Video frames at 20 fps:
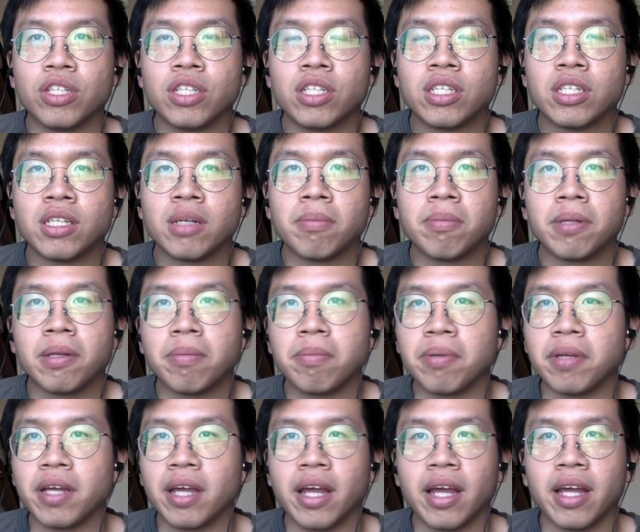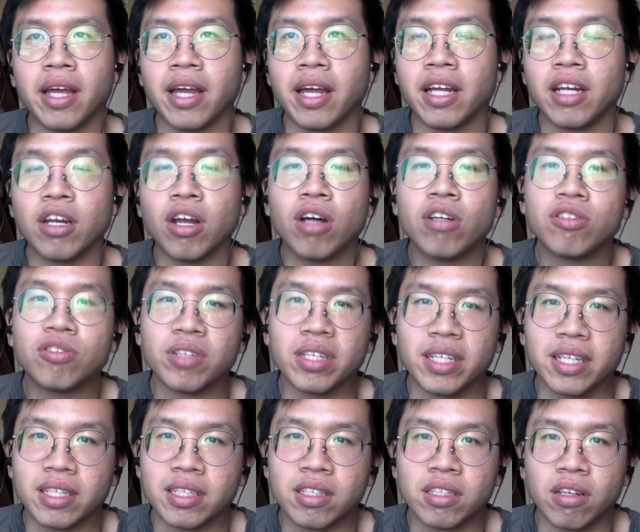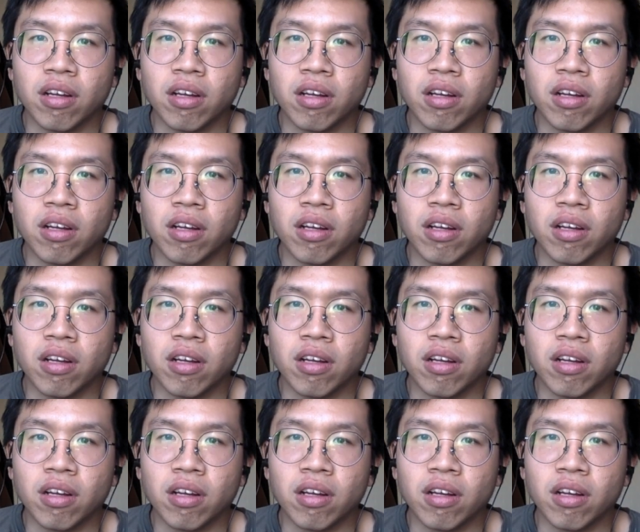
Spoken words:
simply be a laundry list